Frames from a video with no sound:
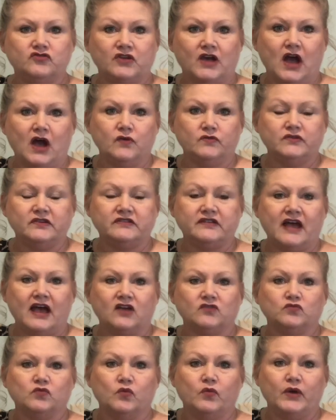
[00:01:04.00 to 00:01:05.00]
to own this
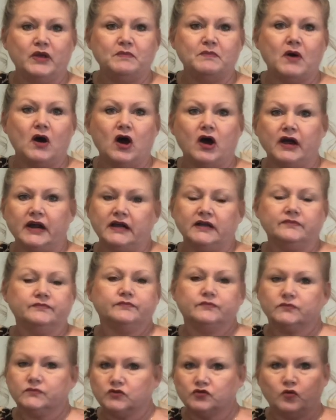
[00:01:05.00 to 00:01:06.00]
house when we bought it
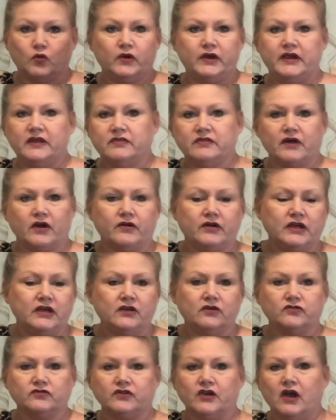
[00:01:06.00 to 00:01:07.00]
20, 30
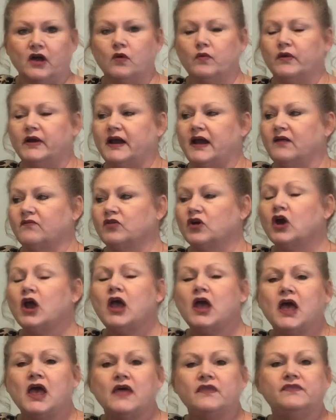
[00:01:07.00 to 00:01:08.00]
years ago, whatever,
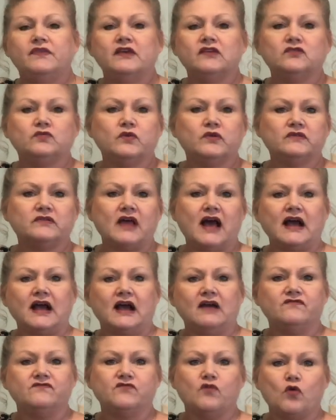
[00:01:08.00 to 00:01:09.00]
this was like
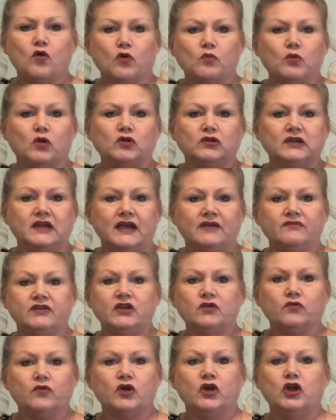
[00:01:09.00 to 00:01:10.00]
a formal
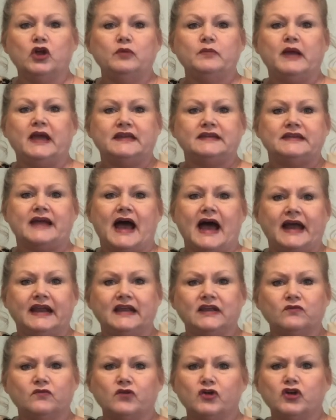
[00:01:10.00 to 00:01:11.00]
living room and
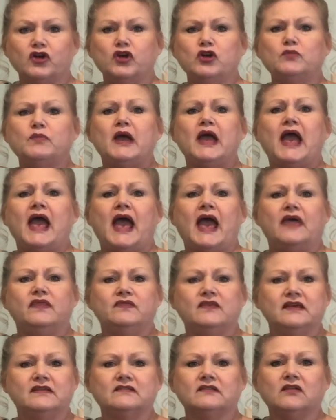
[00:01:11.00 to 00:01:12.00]
dining room. And
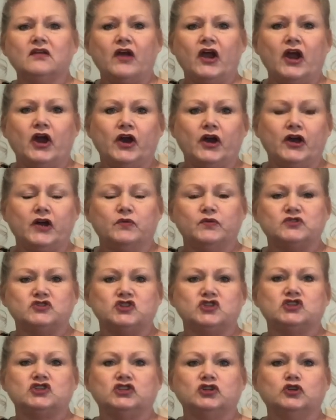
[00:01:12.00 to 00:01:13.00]
this little area was
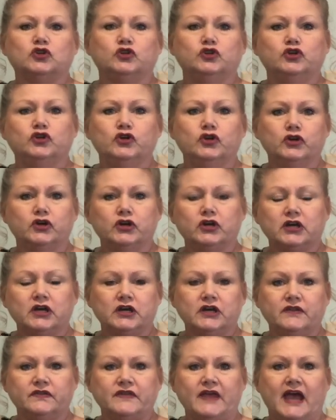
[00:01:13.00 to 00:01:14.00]
just a little nook
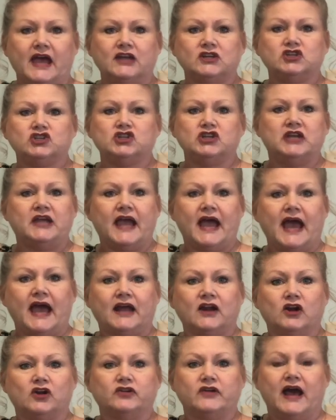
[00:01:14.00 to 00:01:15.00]
that she
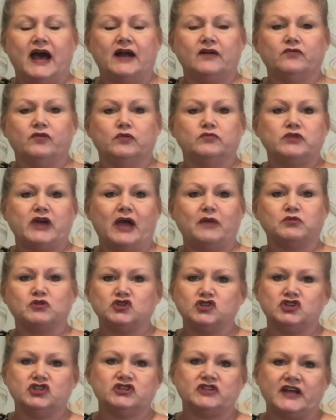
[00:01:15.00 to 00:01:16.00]
had her dining room table.
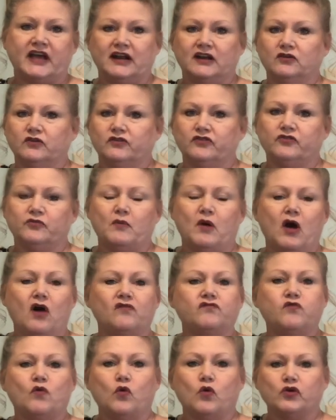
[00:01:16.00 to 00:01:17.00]
She just had a little
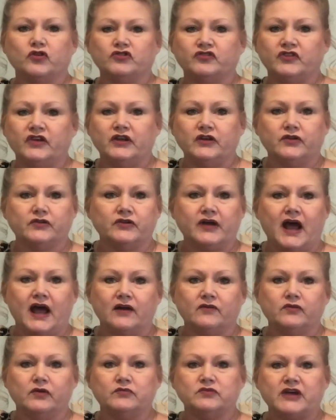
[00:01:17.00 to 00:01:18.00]
small four-seater
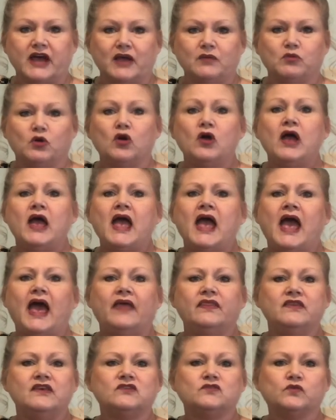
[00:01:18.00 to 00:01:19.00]
dining room table.
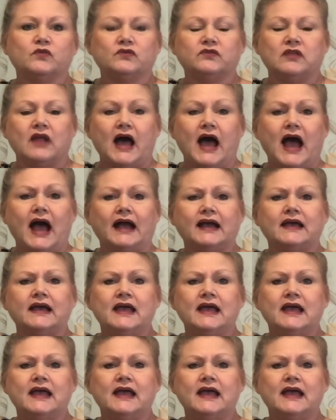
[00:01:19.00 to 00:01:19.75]
And this was like